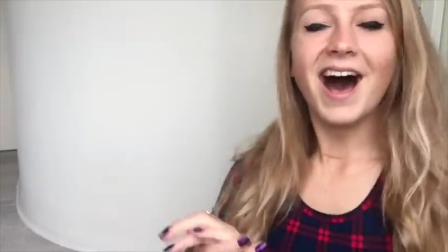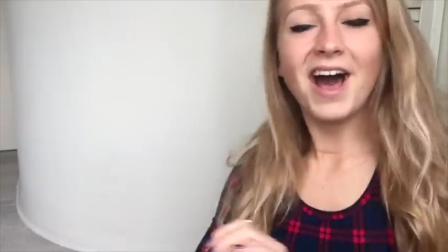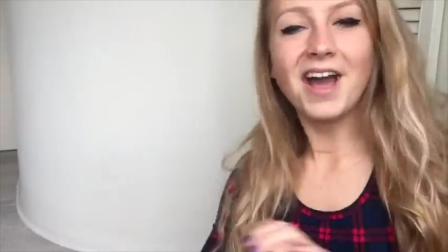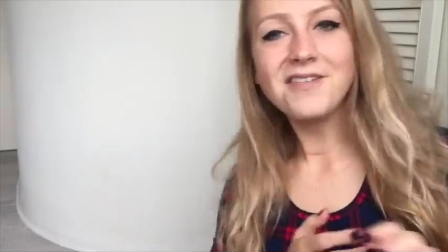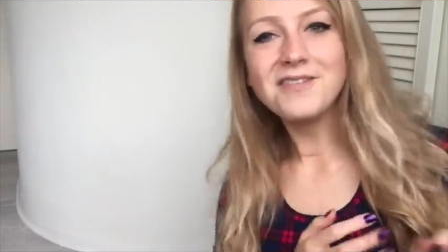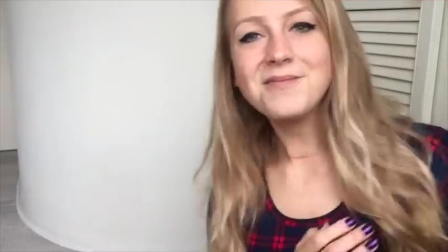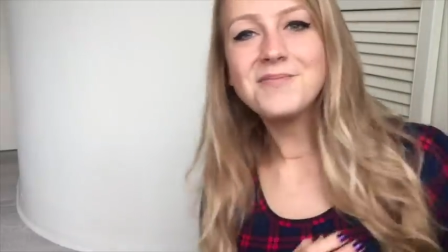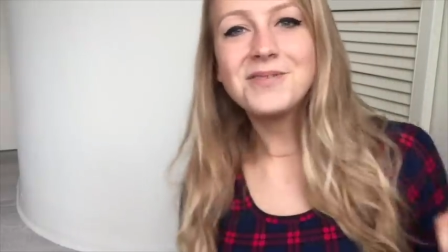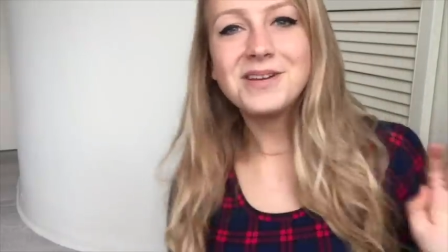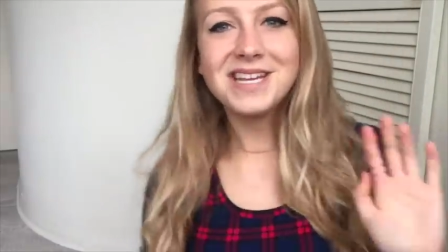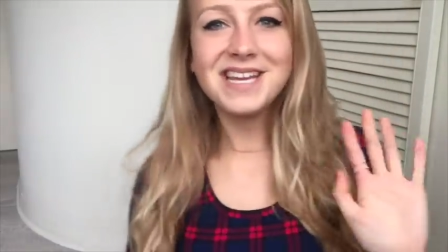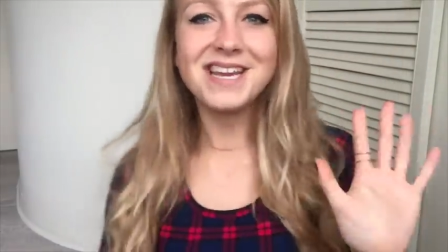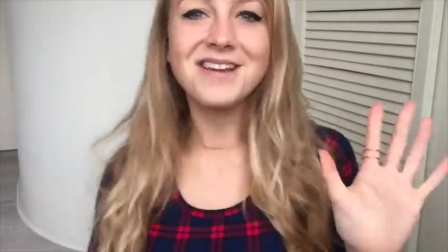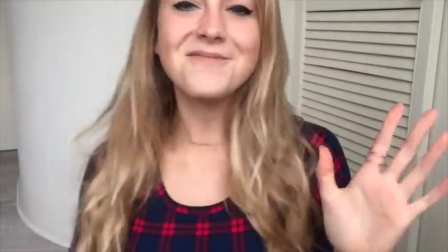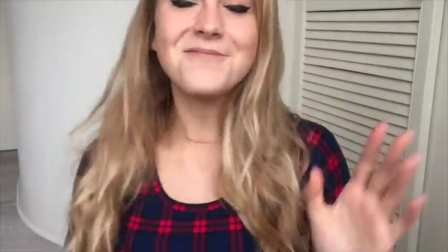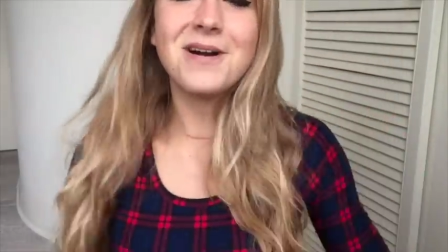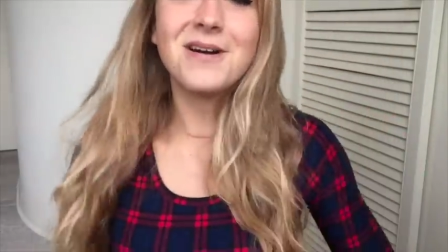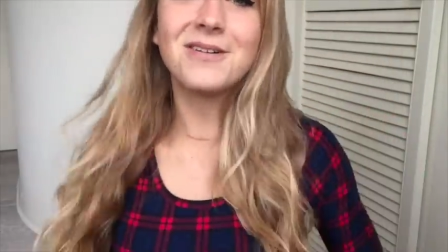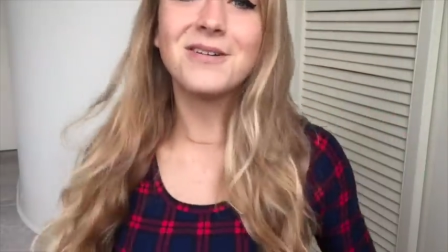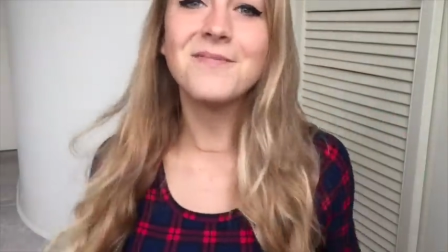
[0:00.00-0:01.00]
Hi
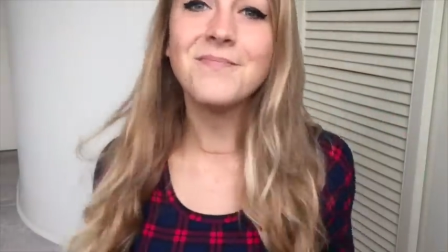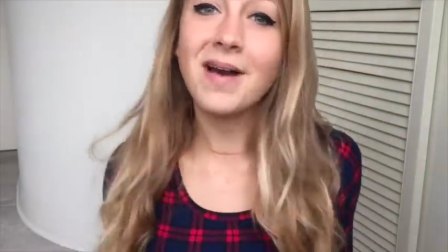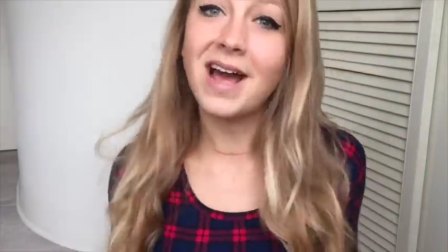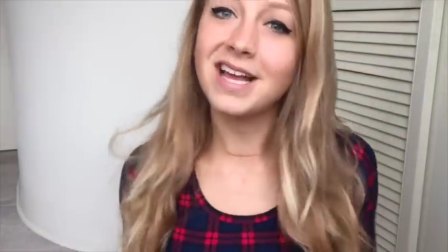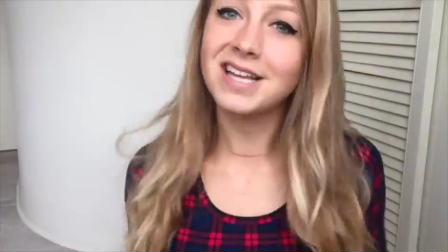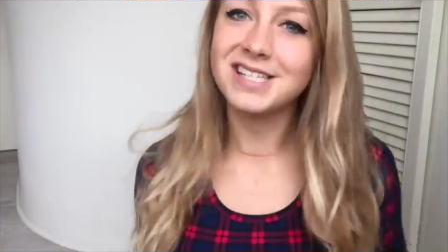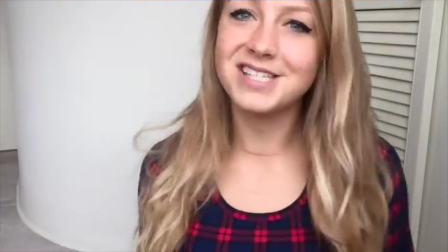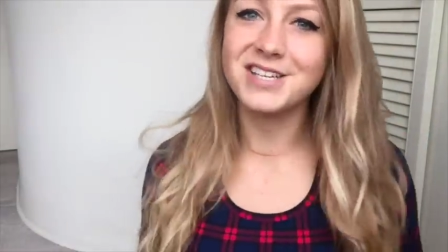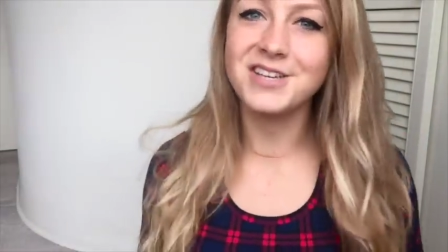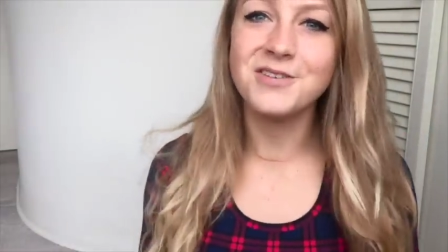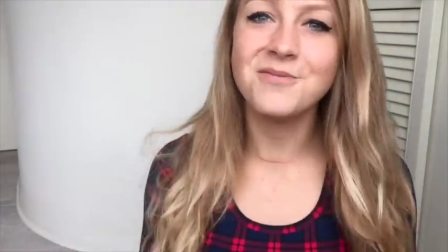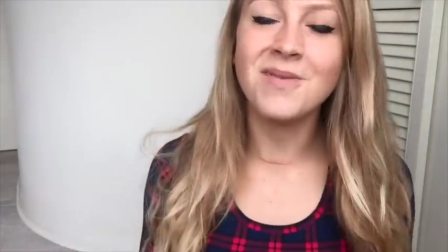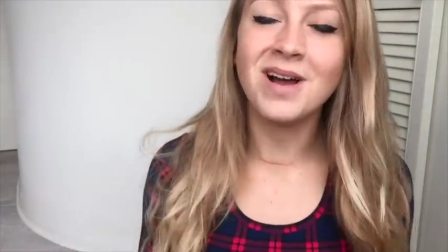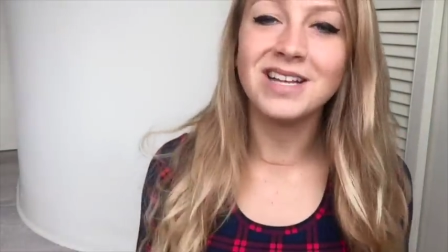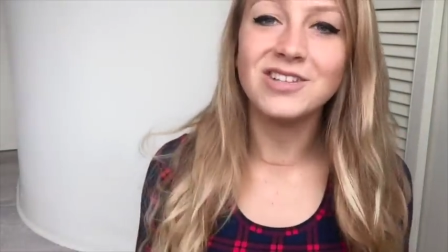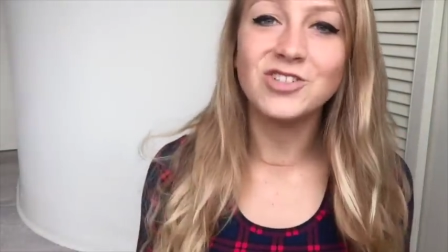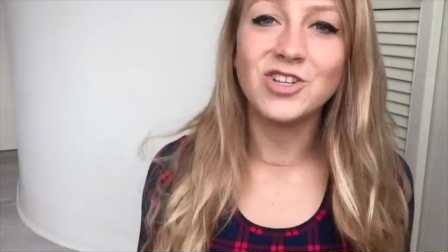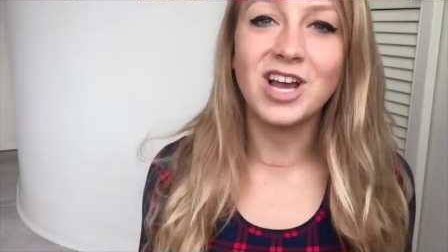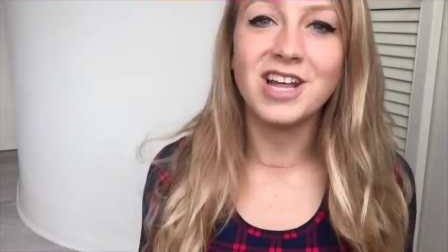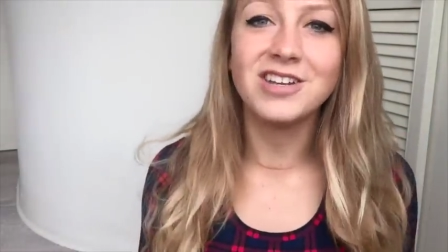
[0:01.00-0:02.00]
everybody, welcome back to
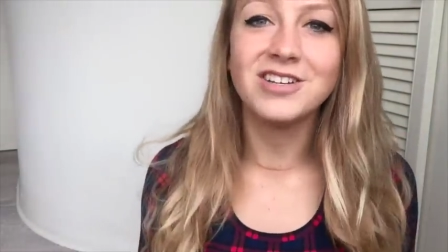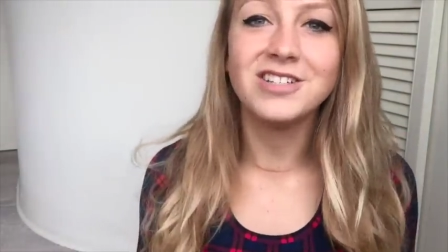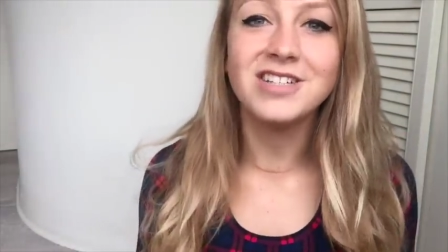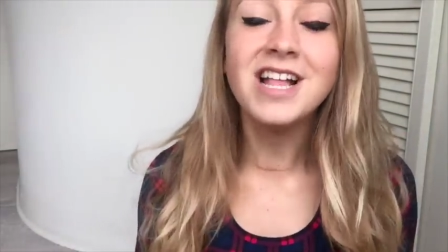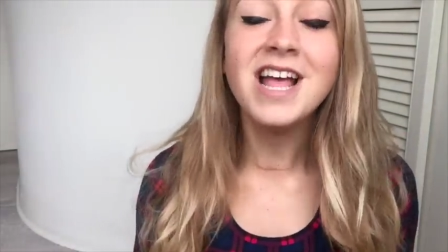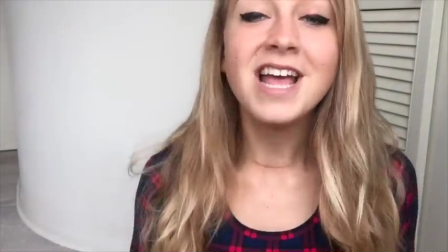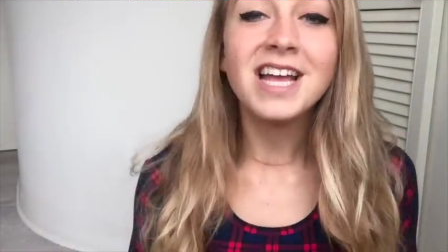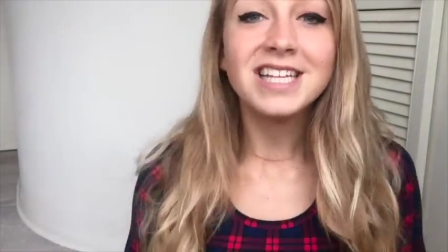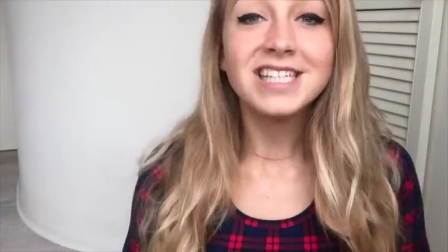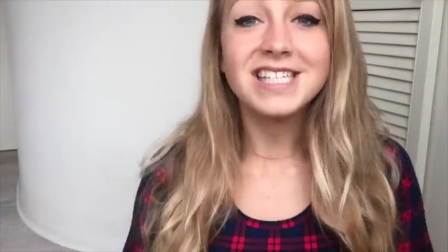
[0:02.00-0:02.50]
my channel.